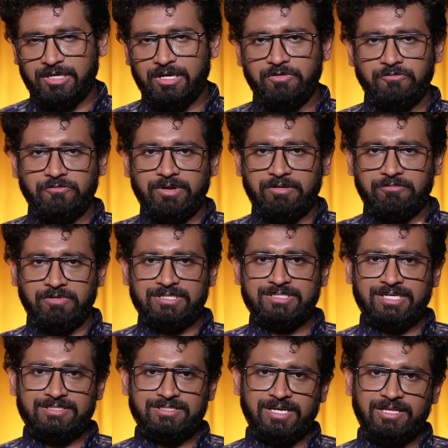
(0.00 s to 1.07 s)
Now
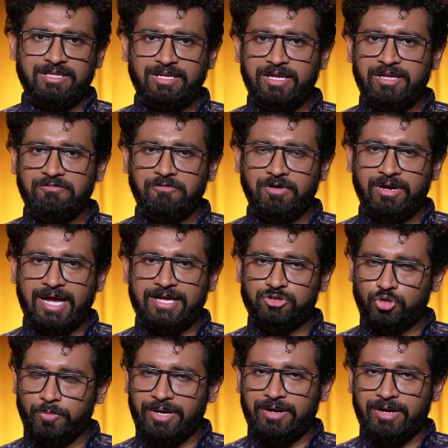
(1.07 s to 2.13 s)
once I say the word
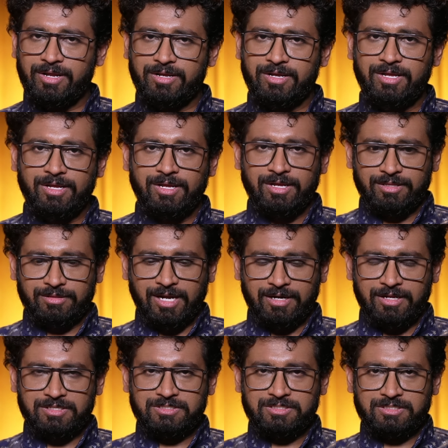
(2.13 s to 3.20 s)
isometric,
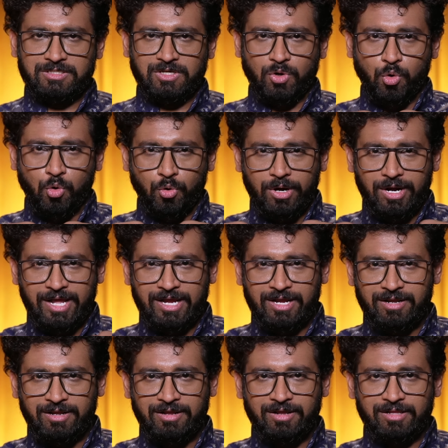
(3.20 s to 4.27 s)
that is
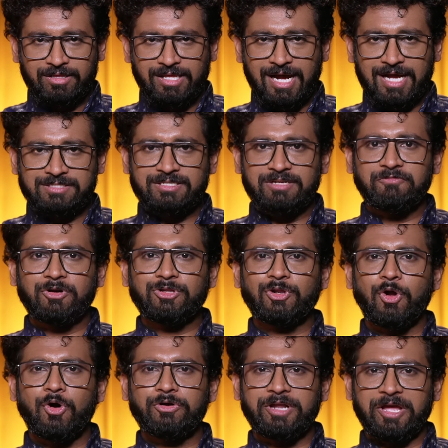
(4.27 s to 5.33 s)
holding the asana for the
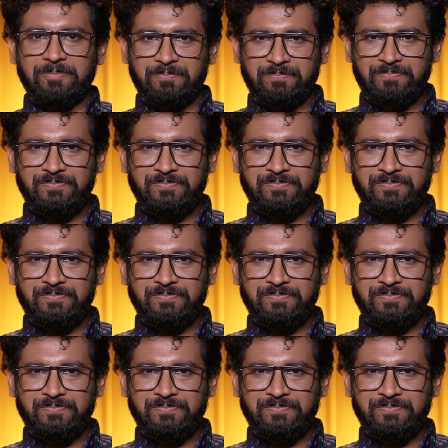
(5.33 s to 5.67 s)
long time.